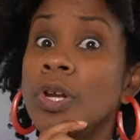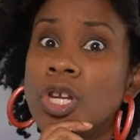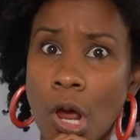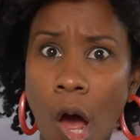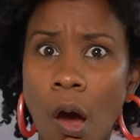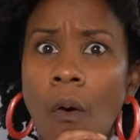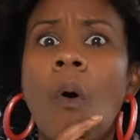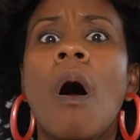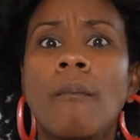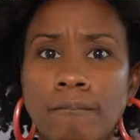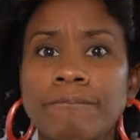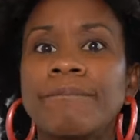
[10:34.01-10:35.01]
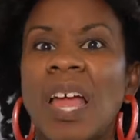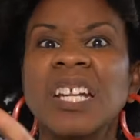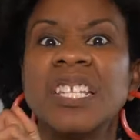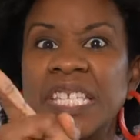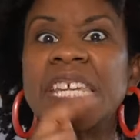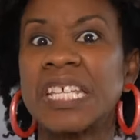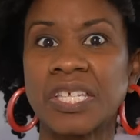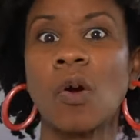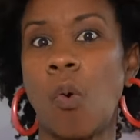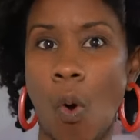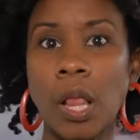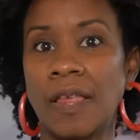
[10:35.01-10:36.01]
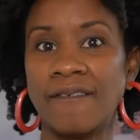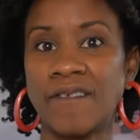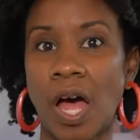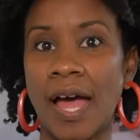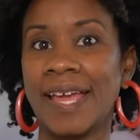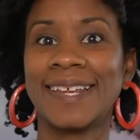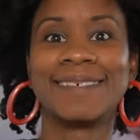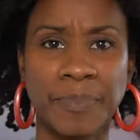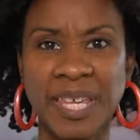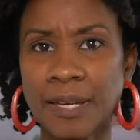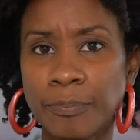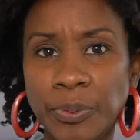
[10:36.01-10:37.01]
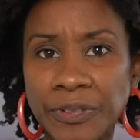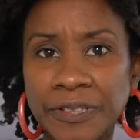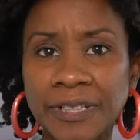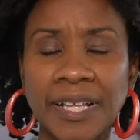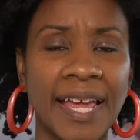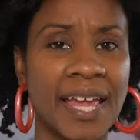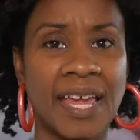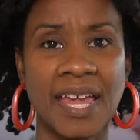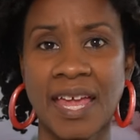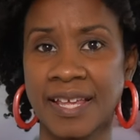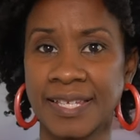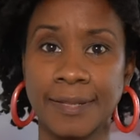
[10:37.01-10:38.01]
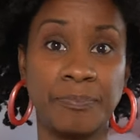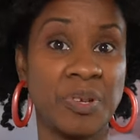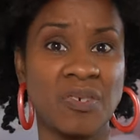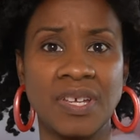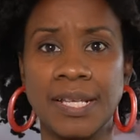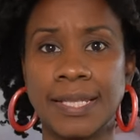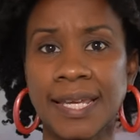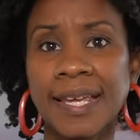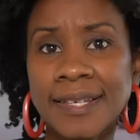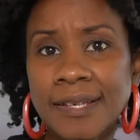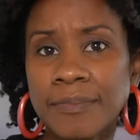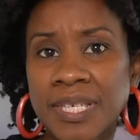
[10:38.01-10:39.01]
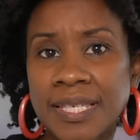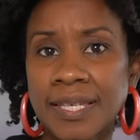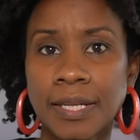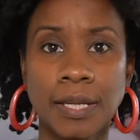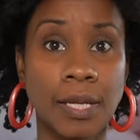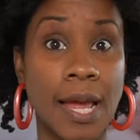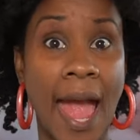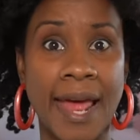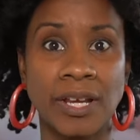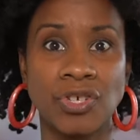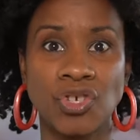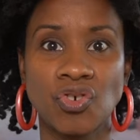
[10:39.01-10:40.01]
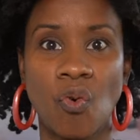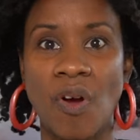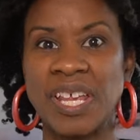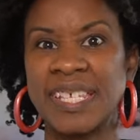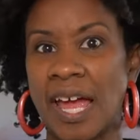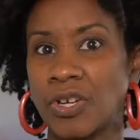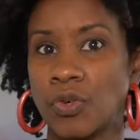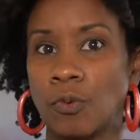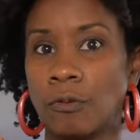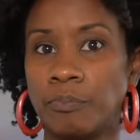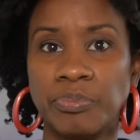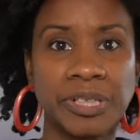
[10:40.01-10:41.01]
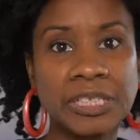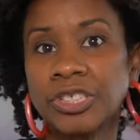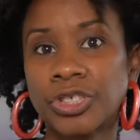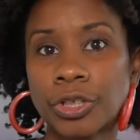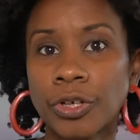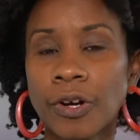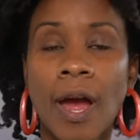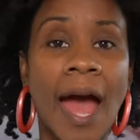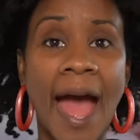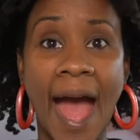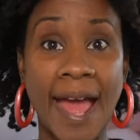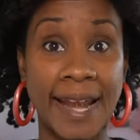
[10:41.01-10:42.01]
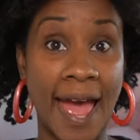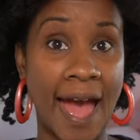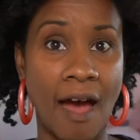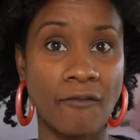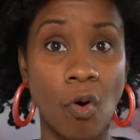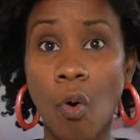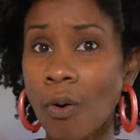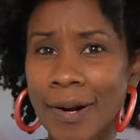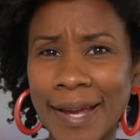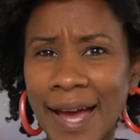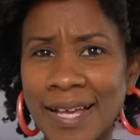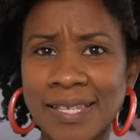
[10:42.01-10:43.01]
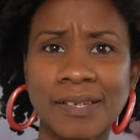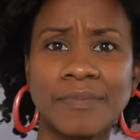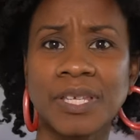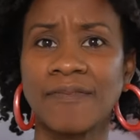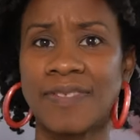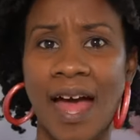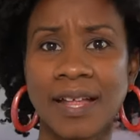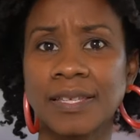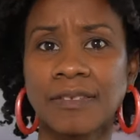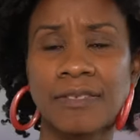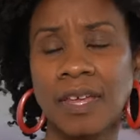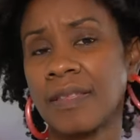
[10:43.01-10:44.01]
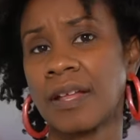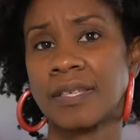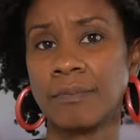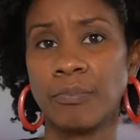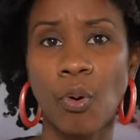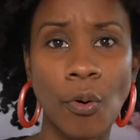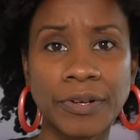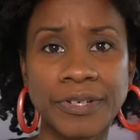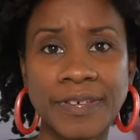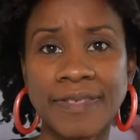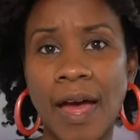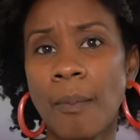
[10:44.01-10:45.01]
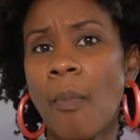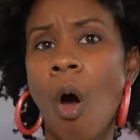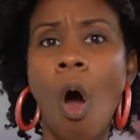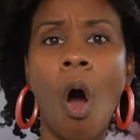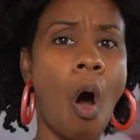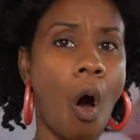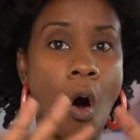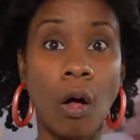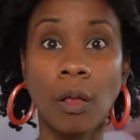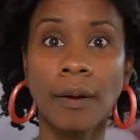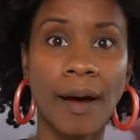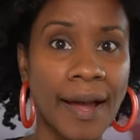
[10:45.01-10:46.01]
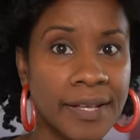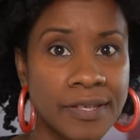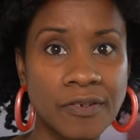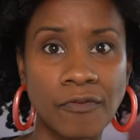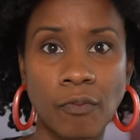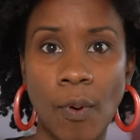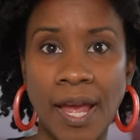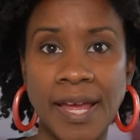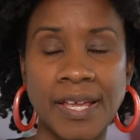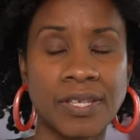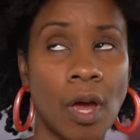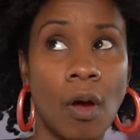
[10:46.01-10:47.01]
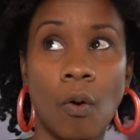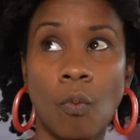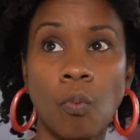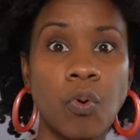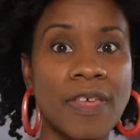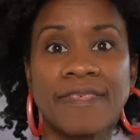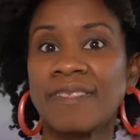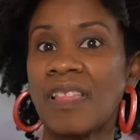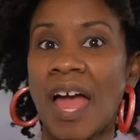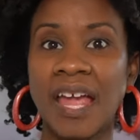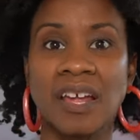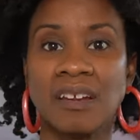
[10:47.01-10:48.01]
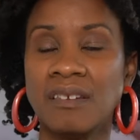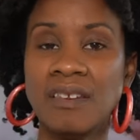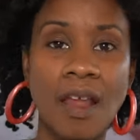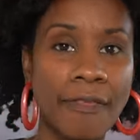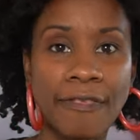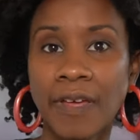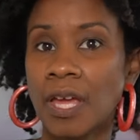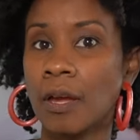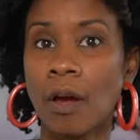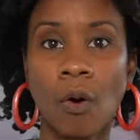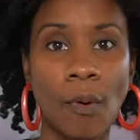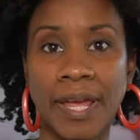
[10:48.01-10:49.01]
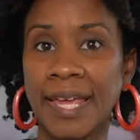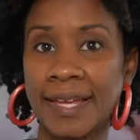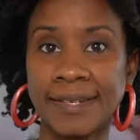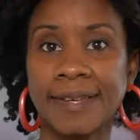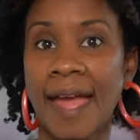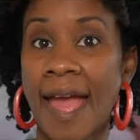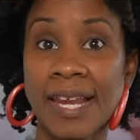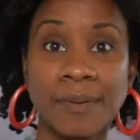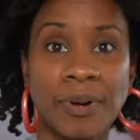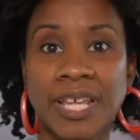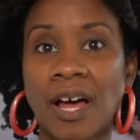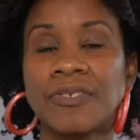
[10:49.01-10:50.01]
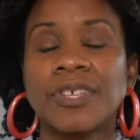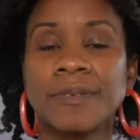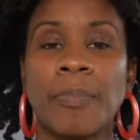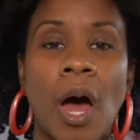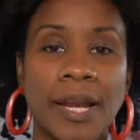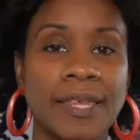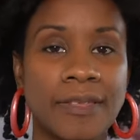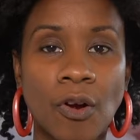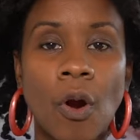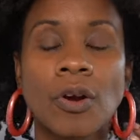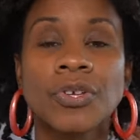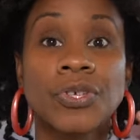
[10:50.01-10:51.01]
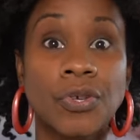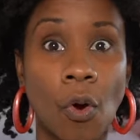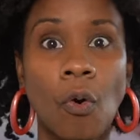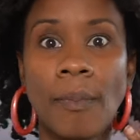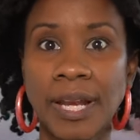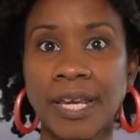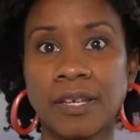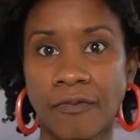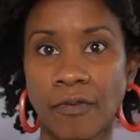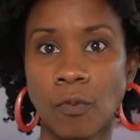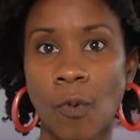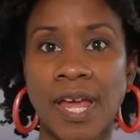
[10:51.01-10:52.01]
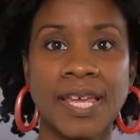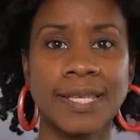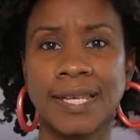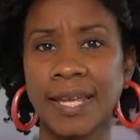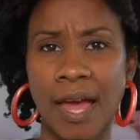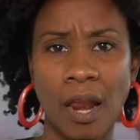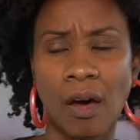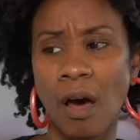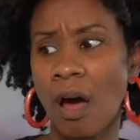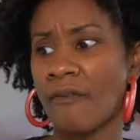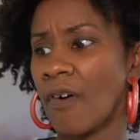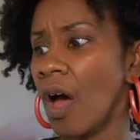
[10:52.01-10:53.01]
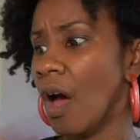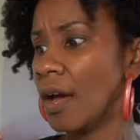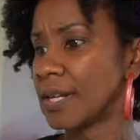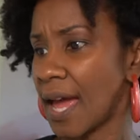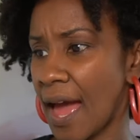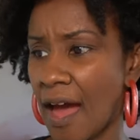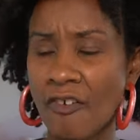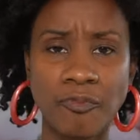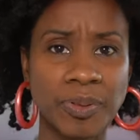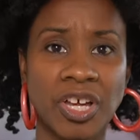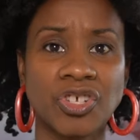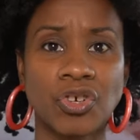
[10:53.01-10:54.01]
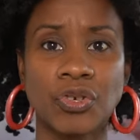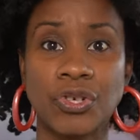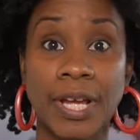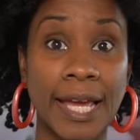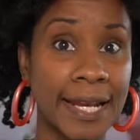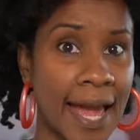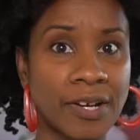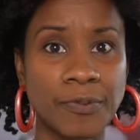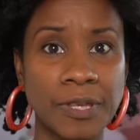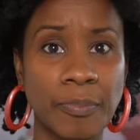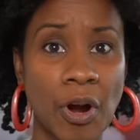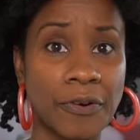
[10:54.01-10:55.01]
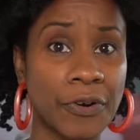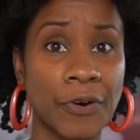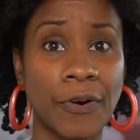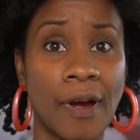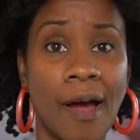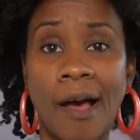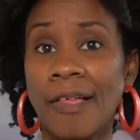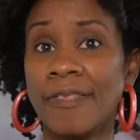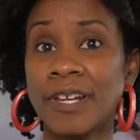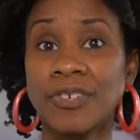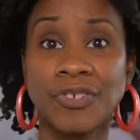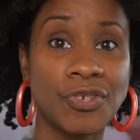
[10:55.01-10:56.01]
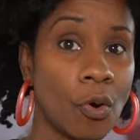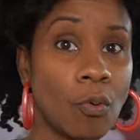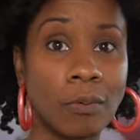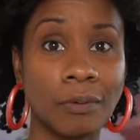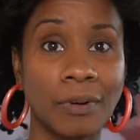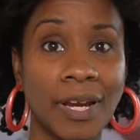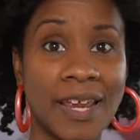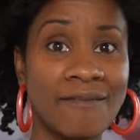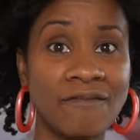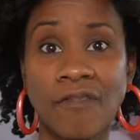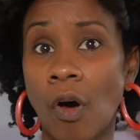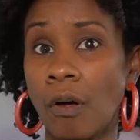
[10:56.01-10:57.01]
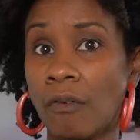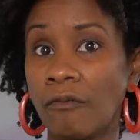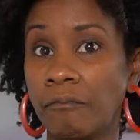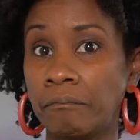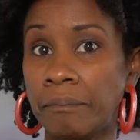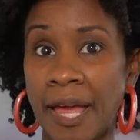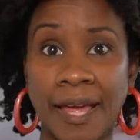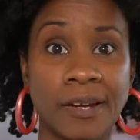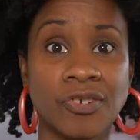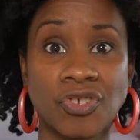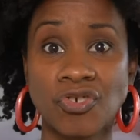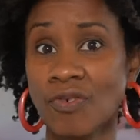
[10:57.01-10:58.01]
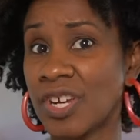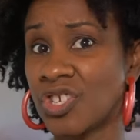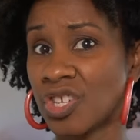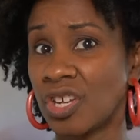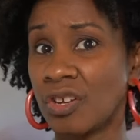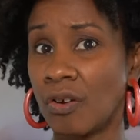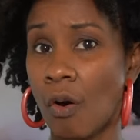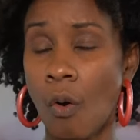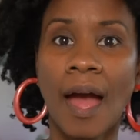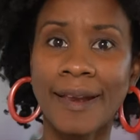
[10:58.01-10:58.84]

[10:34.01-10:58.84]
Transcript: No, disqualified. People experience intimacy and enjoy sexual pleasure and have orgasms if that's a thing that's important to them, all kinds of ways with like nothing going into anybody else's body. There are so many different ways to get off, to have pleasure, to connect with a partner that don't involve penetration.